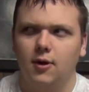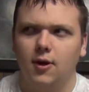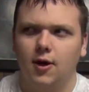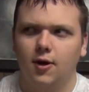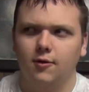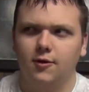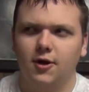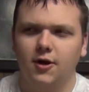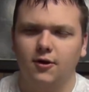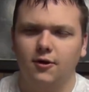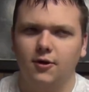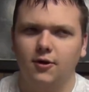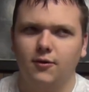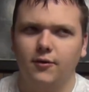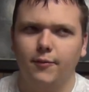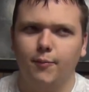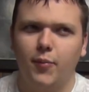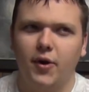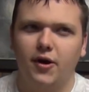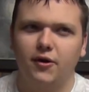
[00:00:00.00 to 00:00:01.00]
how dare you
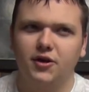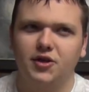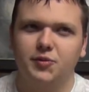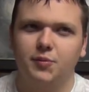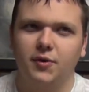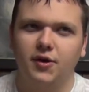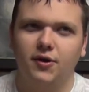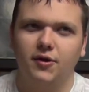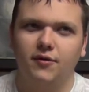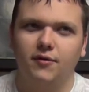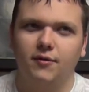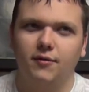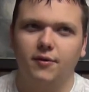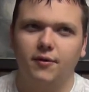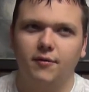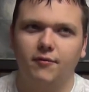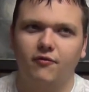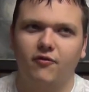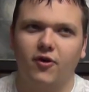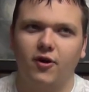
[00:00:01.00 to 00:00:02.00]
embarrass me
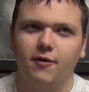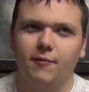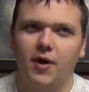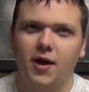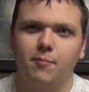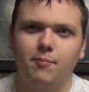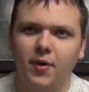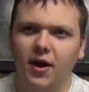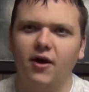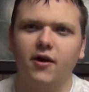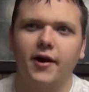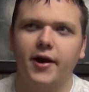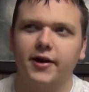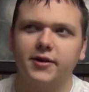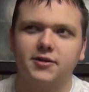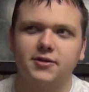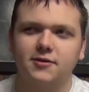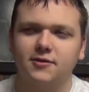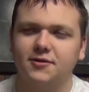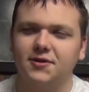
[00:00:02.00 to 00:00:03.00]
in front of my
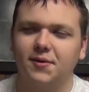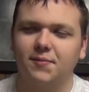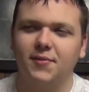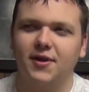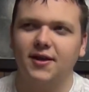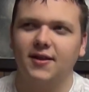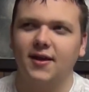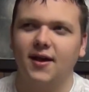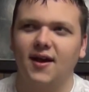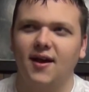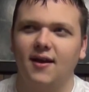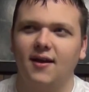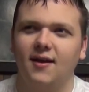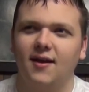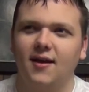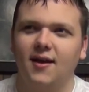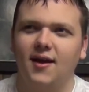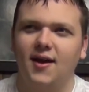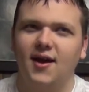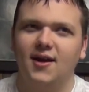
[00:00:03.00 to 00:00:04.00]
barracks, or something like that.
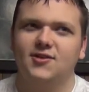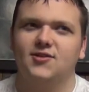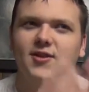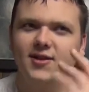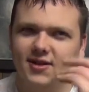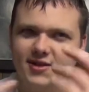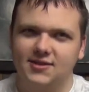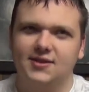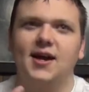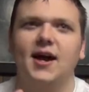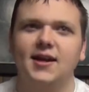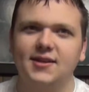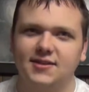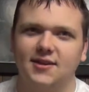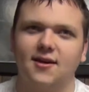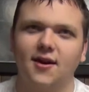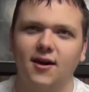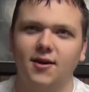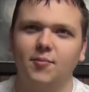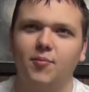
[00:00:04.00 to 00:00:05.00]
And so I think he's got his
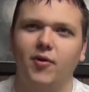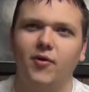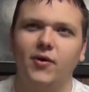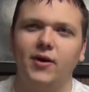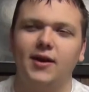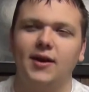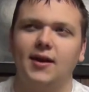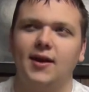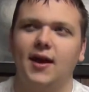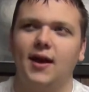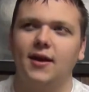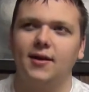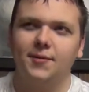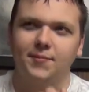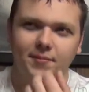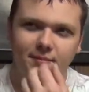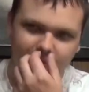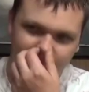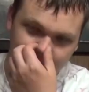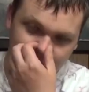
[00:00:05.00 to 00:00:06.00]
gun pointed at him.